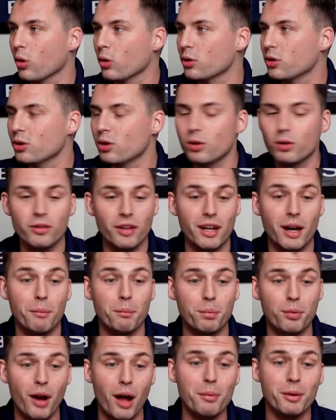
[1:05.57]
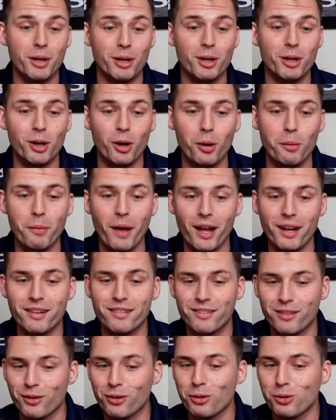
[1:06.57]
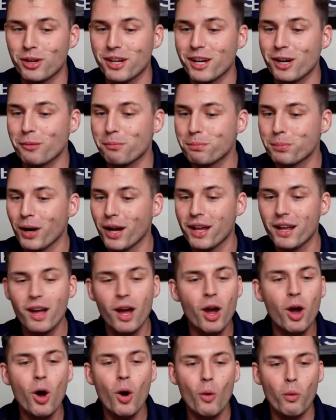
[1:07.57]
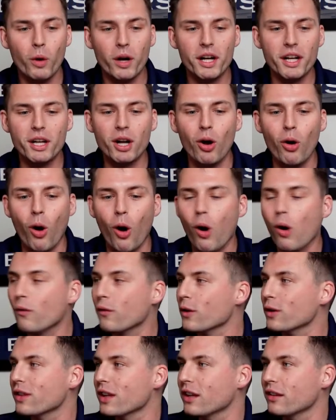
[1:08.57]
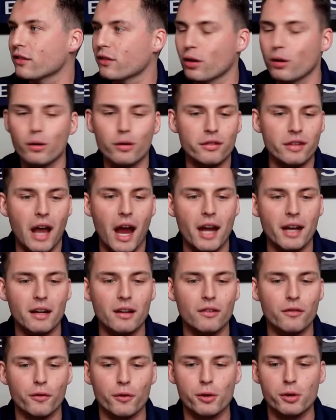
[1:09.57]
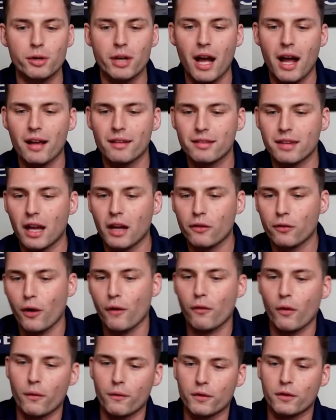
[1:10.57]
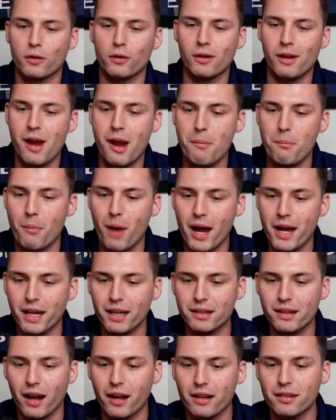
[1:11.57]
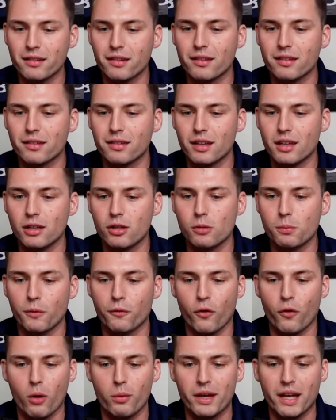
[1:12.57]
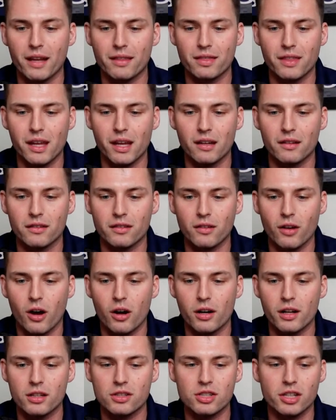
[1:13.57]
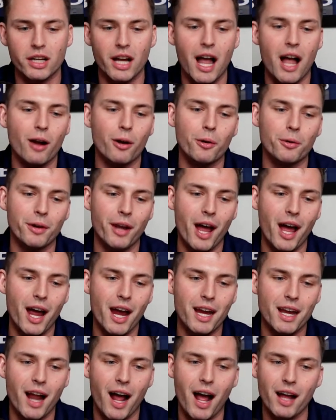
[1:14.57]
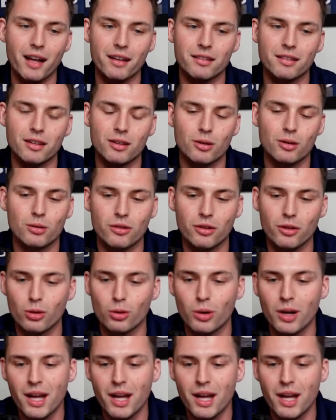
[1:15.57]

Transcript: news, and I'm probably going to go to bed soon here. But we're going to go over these two signings for you guys. Thanks for everyone for tuning in. Mike, nice to see you. Before we get things started, Chicago nine, I see you too.